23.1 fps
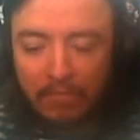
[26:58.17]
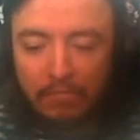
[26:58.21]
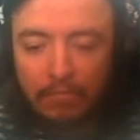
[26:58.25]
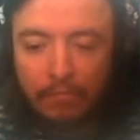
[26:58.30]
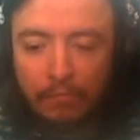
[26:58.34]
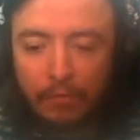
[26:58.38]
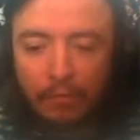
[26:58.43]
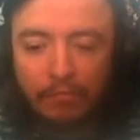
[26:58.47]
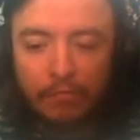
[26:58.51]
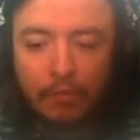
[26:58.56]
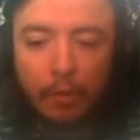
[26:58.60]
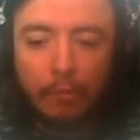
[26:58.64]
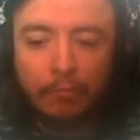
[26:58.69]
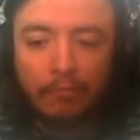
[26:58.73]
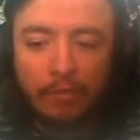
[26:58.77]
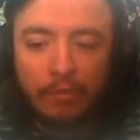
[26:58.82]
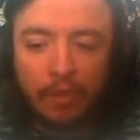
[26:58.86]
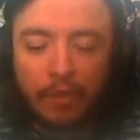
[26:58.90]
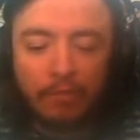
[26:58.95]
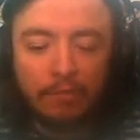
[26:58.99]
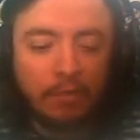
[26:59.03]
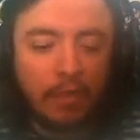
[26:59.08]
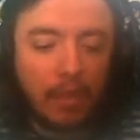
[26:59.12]
That's the first
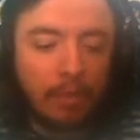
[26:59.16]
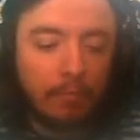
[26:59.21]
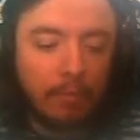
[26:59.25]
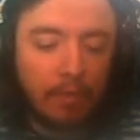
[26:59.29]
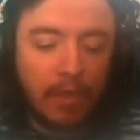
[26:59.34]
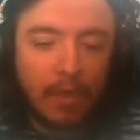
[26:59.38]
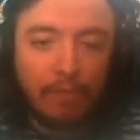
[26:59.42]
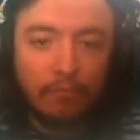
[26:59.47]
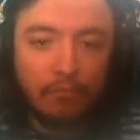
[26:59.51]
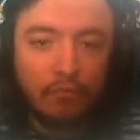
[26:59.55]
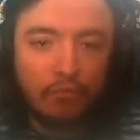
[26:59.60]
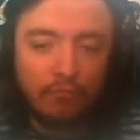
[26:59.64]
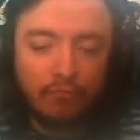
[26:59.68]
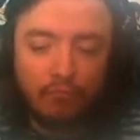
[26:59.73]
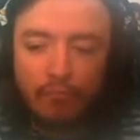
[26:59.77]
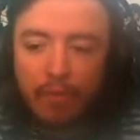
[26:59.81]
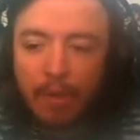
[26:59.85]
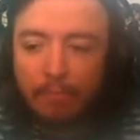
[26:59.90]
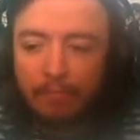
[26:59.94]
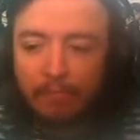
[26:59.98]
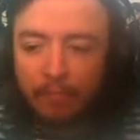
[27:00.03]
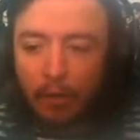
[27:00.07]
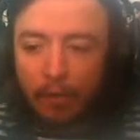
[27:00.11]
All-Stars game that they haven't just
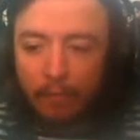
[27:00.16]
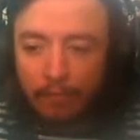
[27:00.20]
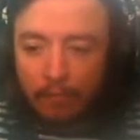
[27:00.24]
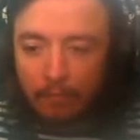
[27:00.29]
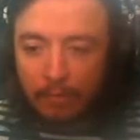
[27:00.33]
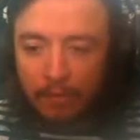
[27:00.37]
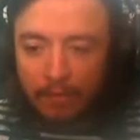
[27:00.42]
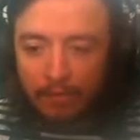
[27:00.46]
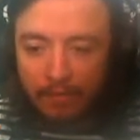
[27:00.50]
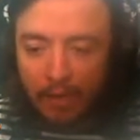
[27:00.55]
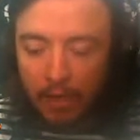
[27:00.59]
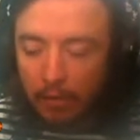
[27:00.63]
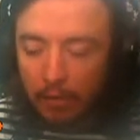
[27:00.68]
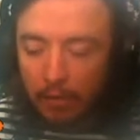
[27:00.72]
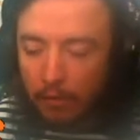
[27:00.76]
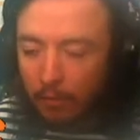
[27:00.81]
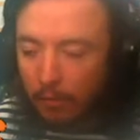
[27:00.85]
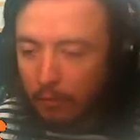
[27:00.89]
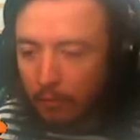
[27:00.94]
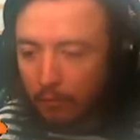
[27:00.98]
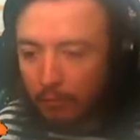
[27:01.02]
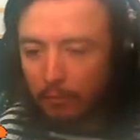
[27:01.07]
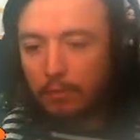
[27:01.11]
ripped off from
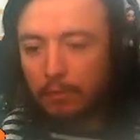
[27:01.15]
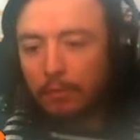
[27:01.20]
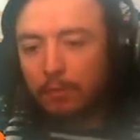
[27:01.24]
Nintendo.